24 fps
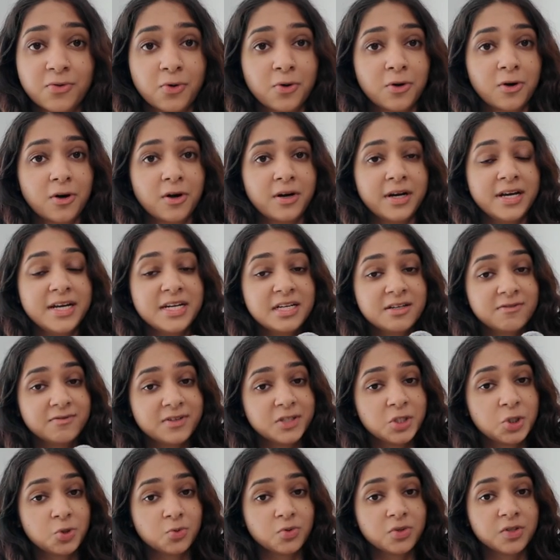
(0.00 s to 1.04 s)
for
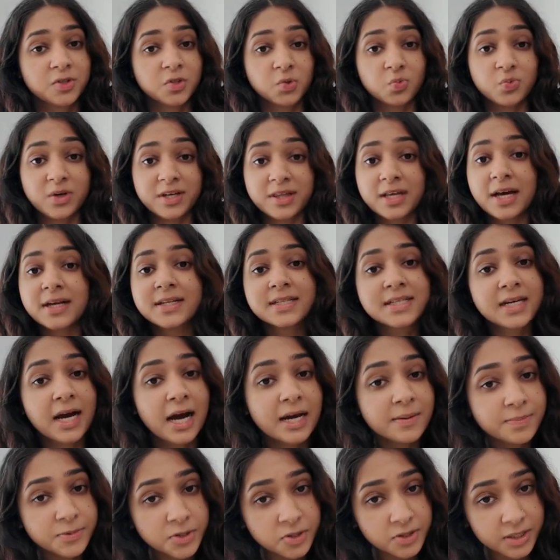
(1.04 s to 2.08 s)
individuals with
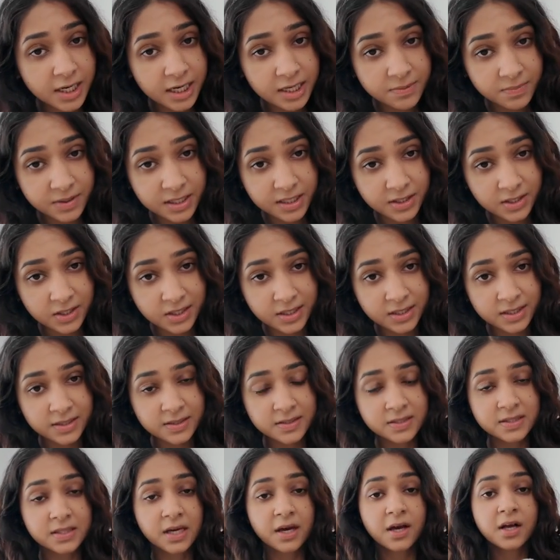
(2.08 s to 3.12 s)
type 2 diabetes,